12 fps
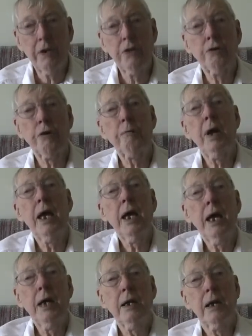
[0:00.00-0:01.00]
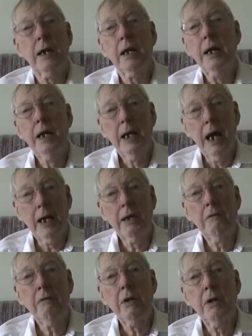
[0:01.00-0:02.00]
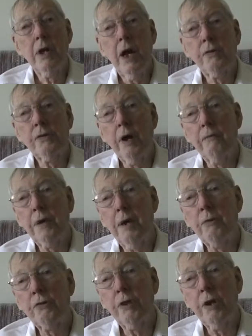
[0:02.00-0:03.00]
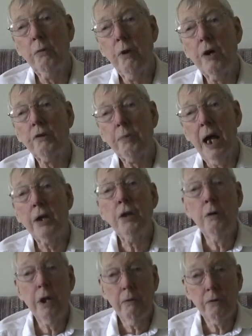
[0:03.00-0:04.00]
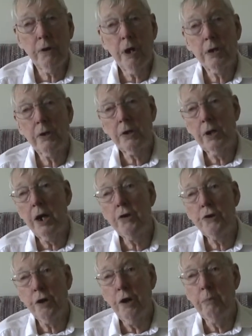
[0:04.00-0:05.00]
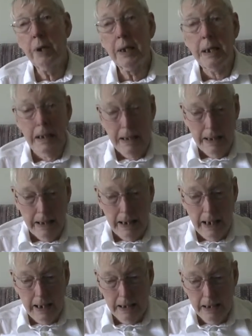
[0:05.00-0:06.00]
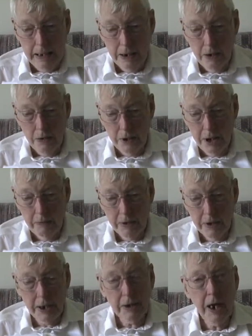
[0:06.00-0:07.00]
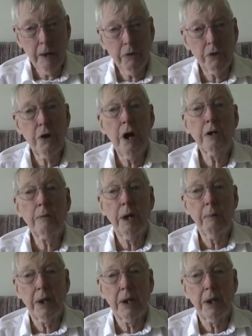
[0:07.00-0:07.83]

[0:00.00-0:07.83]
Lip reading: He shook my hand, and I didn't realize how famous he was. But I knew he was on a Today Show, but I didn't know that he would take time to talk to me.